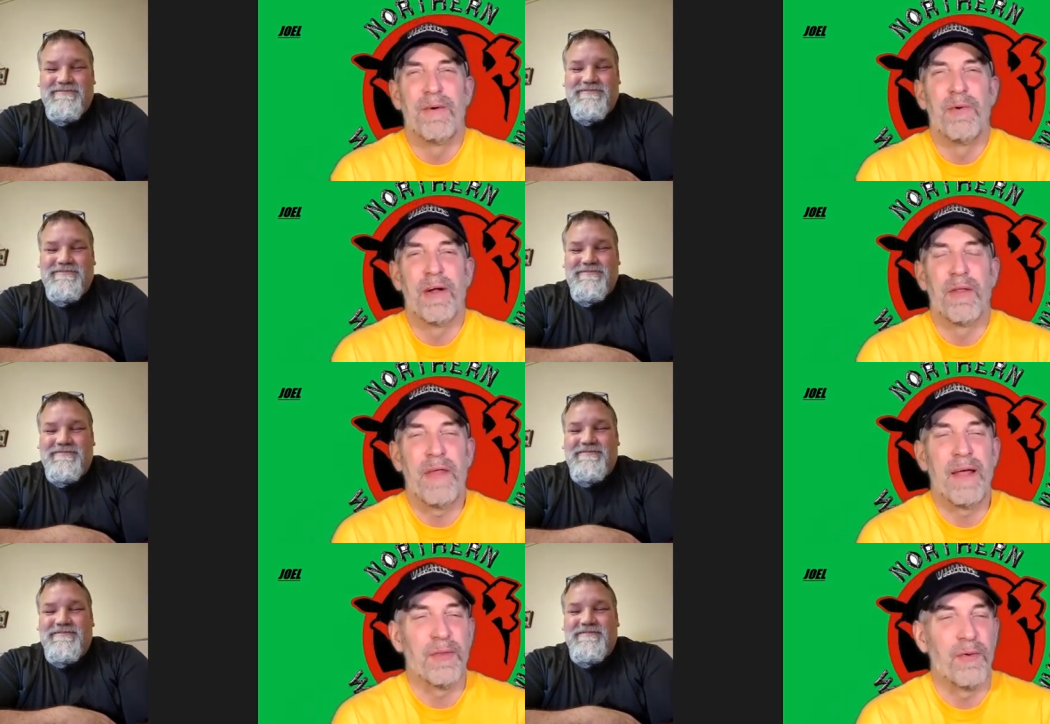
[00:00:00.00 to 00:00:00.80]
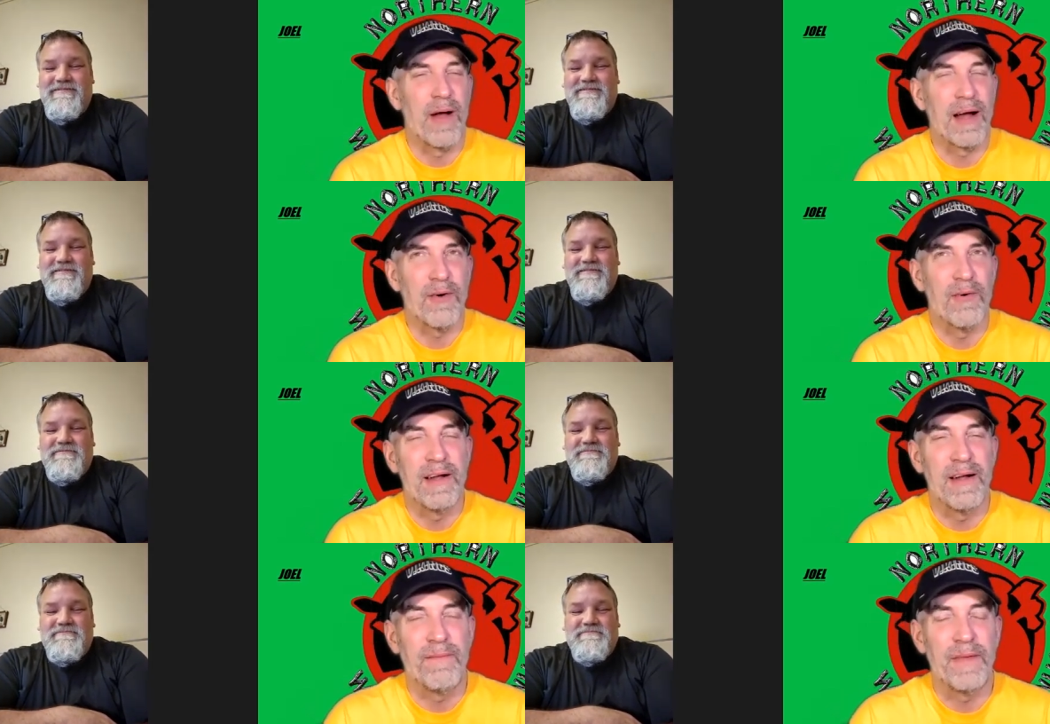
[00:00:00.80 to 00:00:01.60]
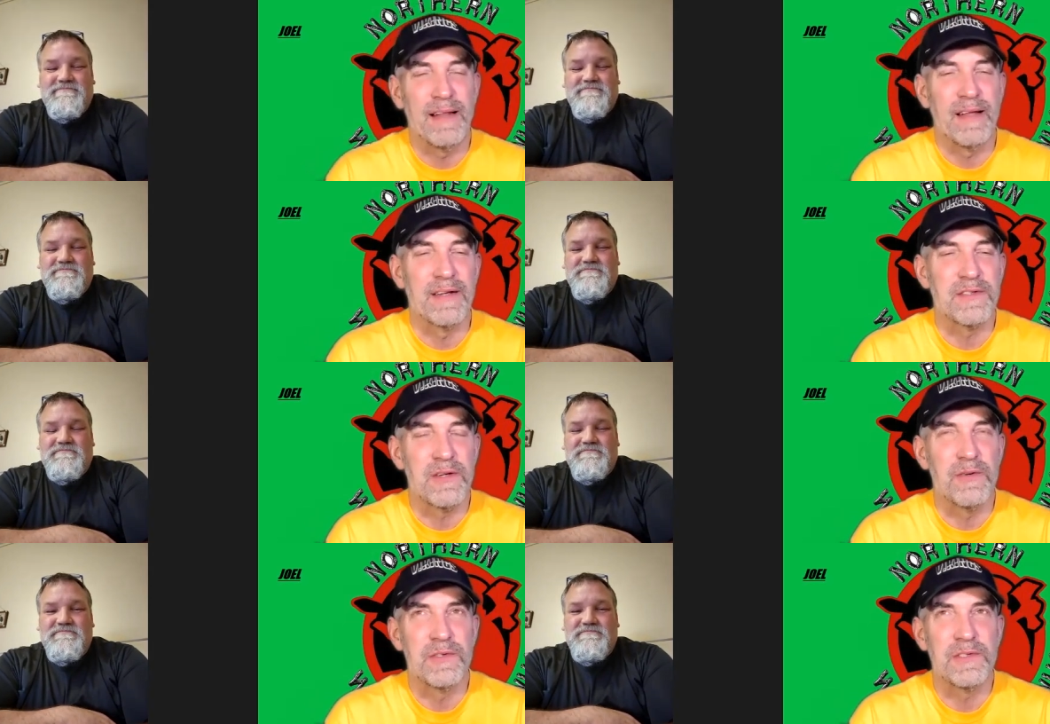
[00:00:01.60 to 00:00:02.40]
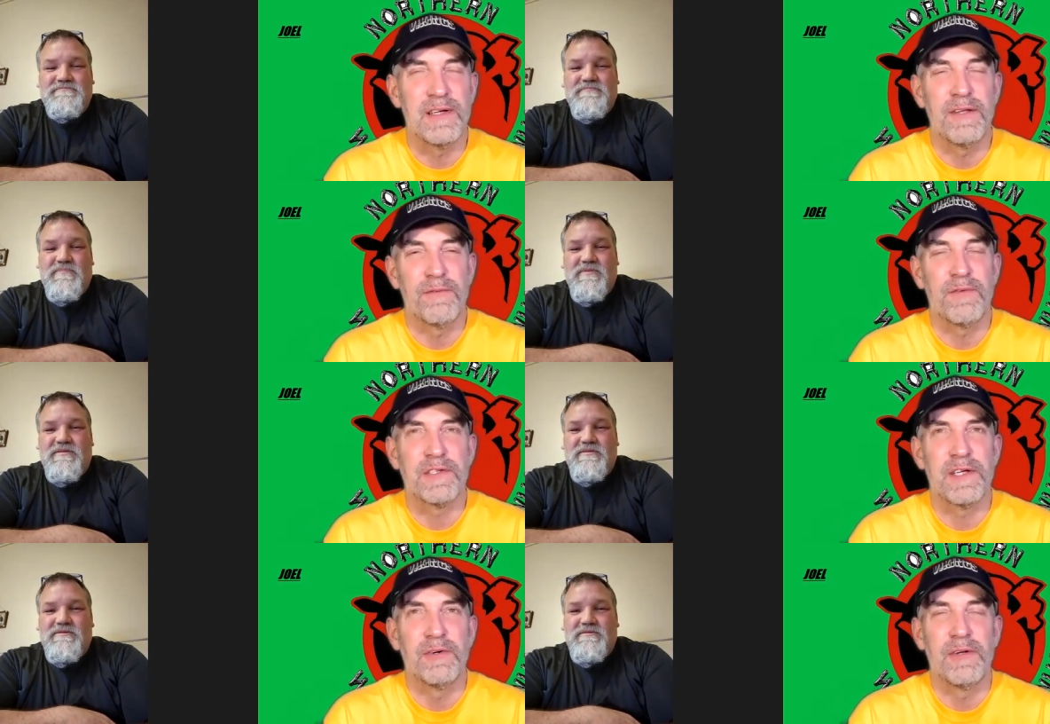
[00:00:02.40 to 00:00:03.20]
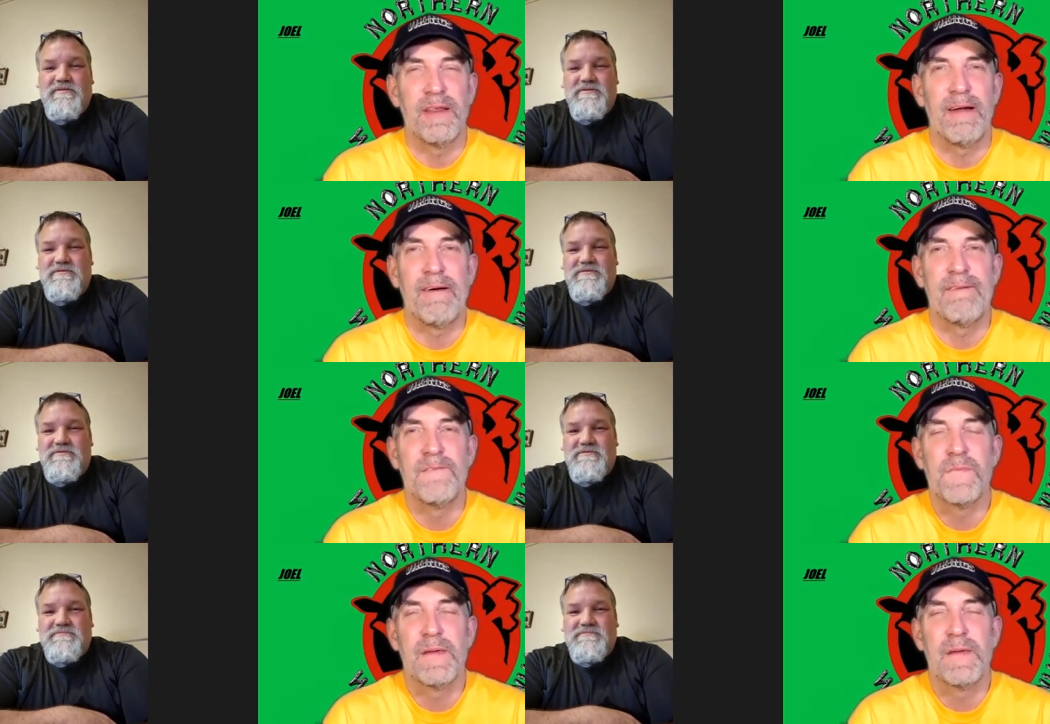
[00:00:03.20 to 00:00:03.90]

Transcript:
Speaker 1: we want to thank the Rec Arena. They let us use the, the facility there